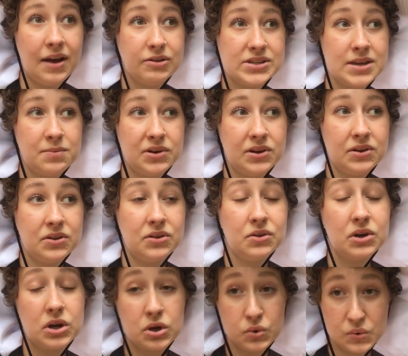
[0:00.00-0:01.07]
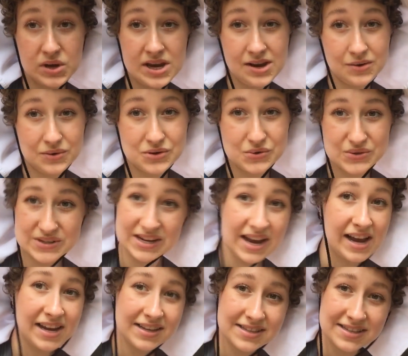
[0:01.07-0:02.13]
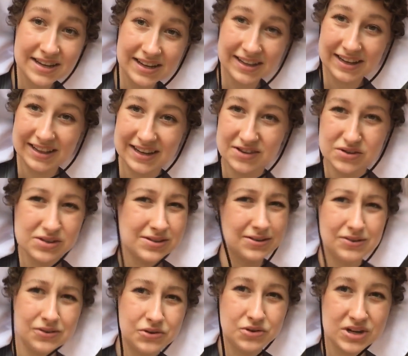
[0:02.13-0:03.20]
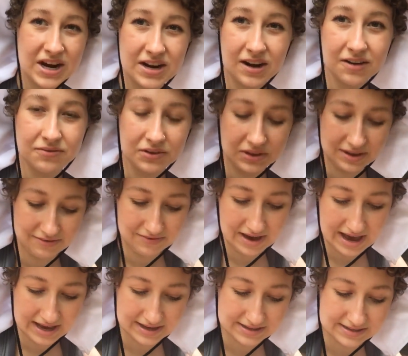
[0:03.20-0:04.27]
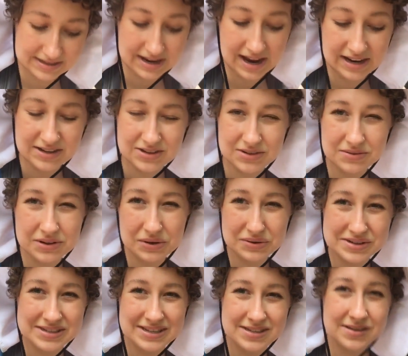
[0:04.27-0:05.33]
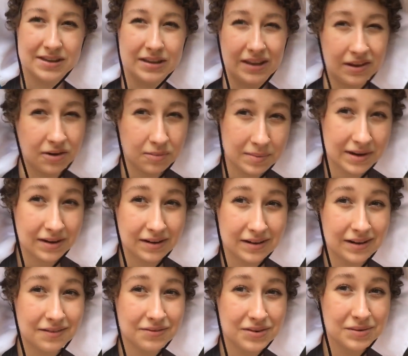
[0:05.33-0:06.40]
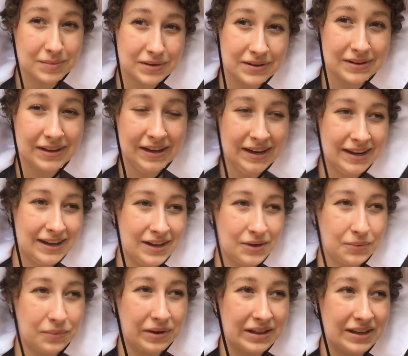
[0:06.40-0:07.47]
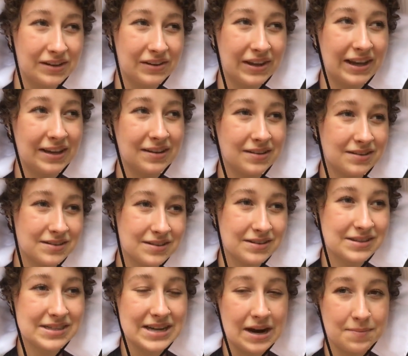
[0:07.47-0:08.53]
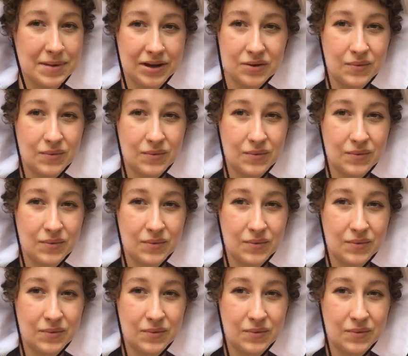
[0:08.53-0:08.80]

was able to go through a creek, which was nice, and then they just dried off really fast. I do notice it's a little bit uncomfortable when they're stopping